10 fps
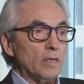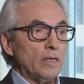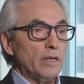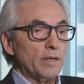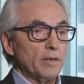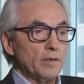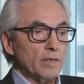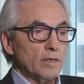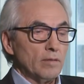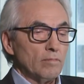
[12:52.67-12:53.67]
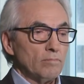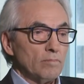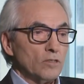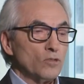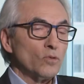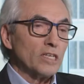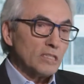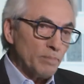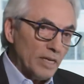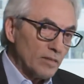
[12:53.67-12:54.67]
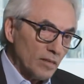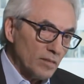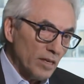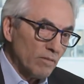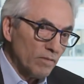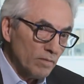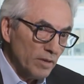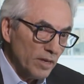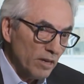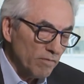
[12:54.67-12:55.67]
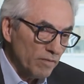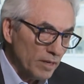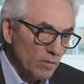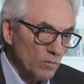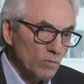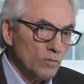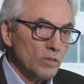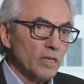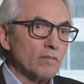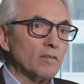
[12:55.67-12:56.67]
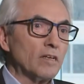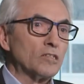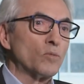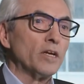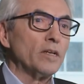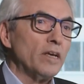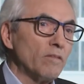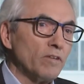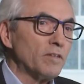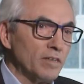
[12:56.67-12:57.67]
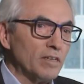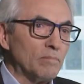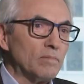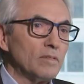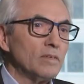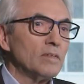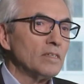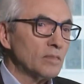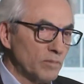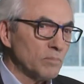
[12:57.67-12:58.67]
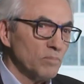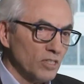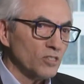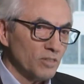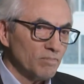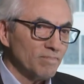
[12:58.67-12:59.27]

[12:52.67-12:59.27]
And uh, to expect that the every, AFN will get things right every time is a bit much,